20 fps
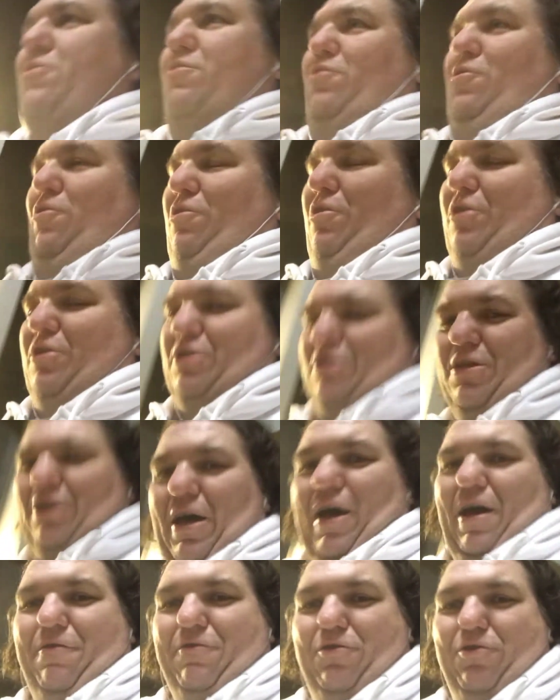or at least
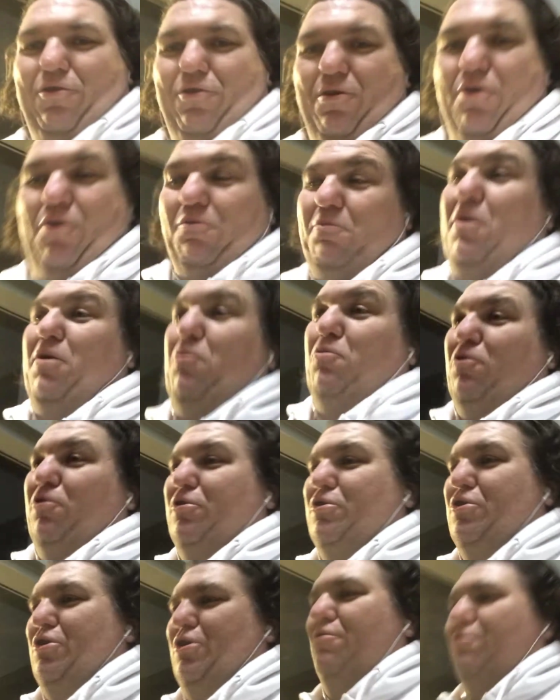after my
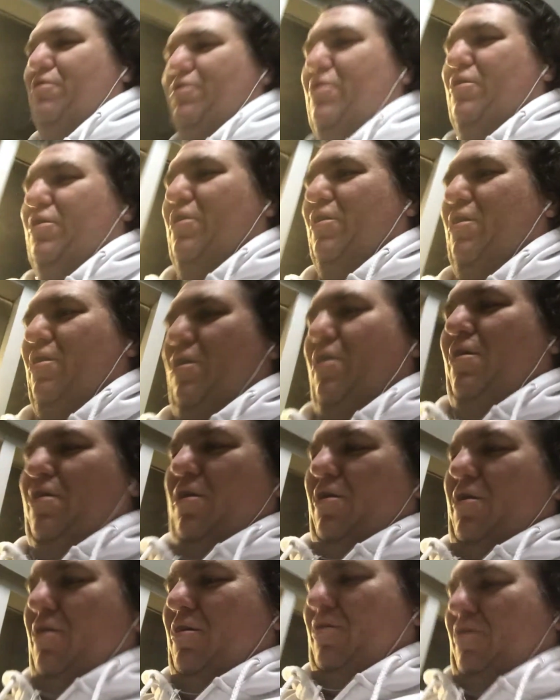work shift.
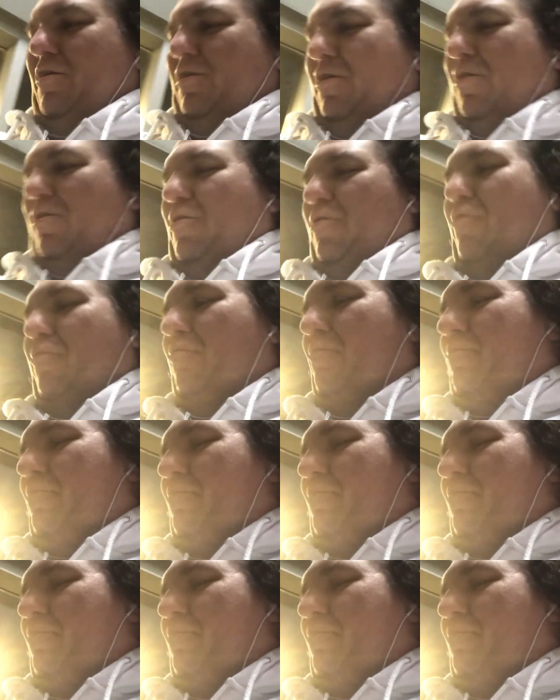Uh,